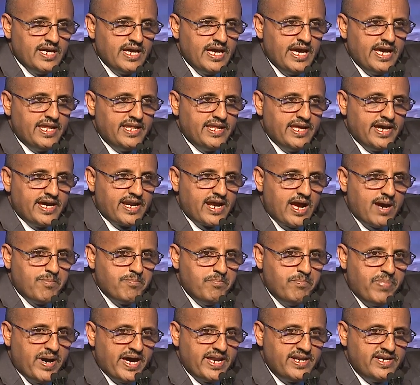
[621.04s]
And they are
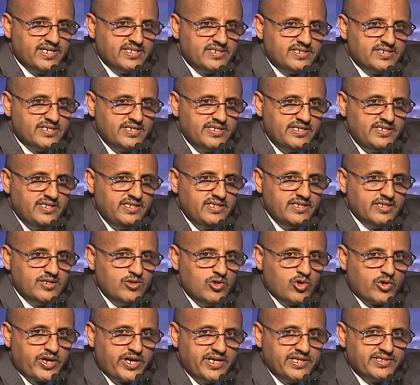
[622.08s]
abundantly
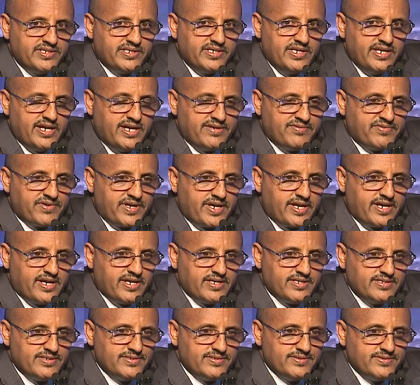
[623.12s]
located in Africa.
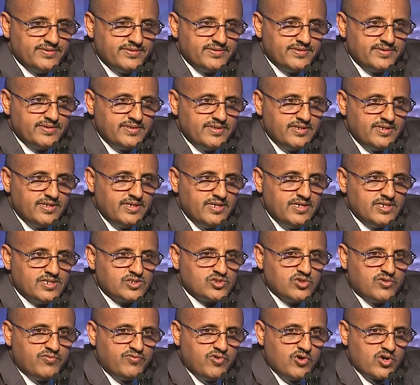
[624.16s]

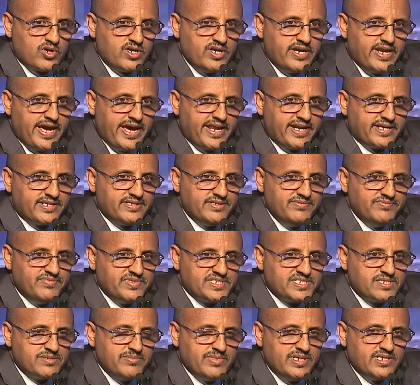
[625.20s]
So foreign direct
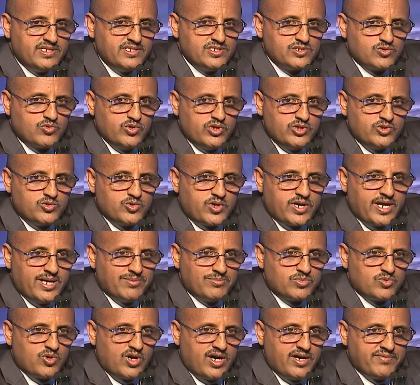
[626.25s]
investment is going to
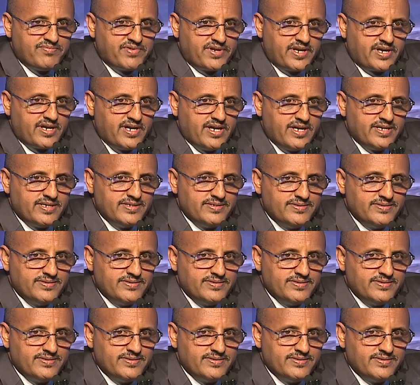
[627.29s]
come to Africa.